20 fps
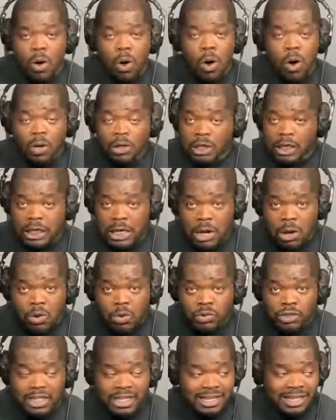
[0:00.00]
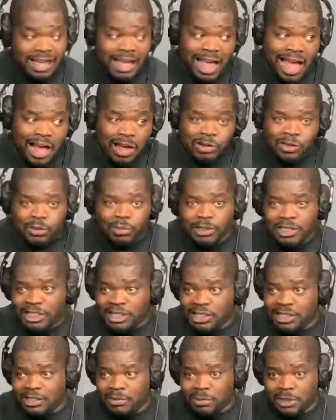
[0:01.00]
all alone in your house
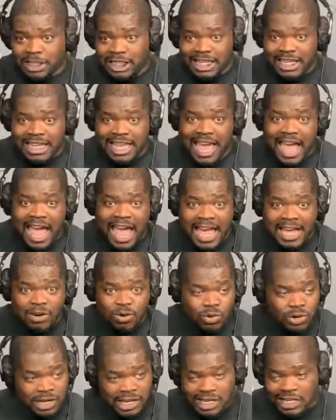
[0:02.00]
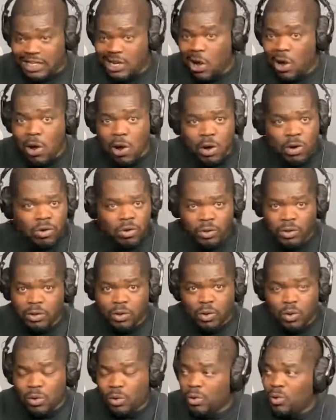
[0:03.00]
with your cat or your dog
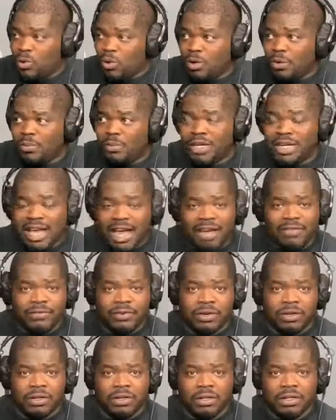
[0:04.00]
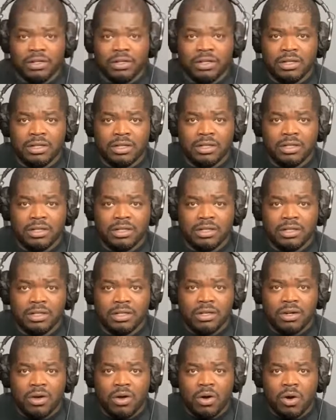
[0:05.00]
or whatever.
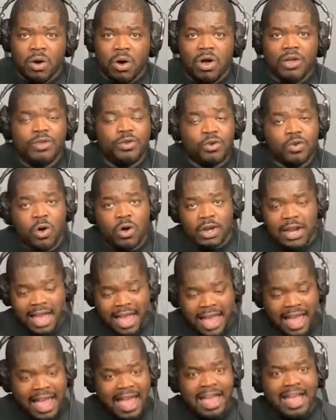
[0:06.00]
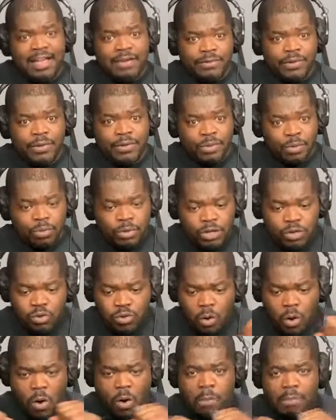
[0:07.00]
All you're going to have when
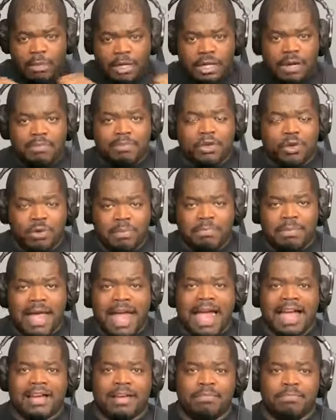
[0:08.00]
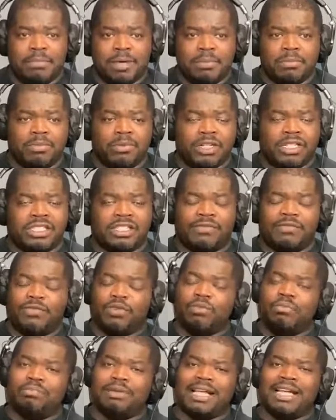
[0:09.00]
you open up your bag of memories, if
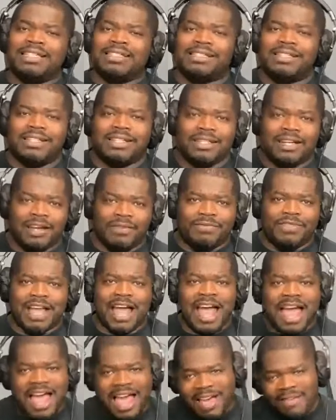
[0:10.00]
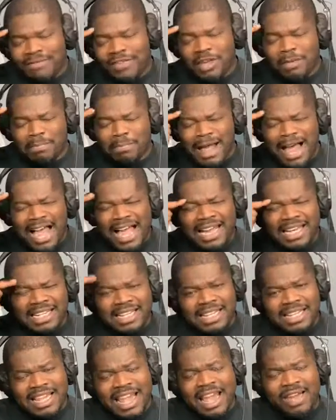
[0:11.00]
you're blessed enough to have your mind
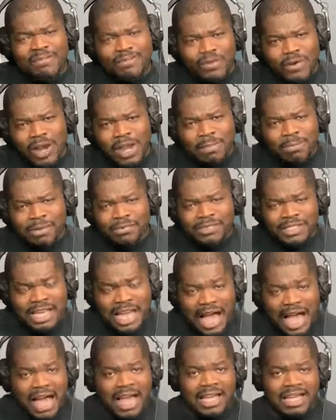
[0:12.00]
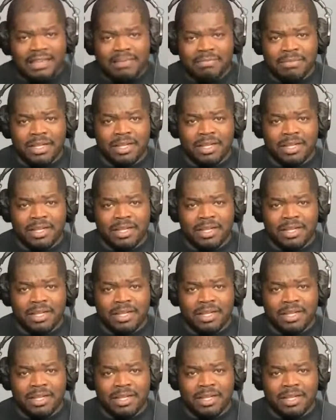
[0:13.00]
in that frame of time,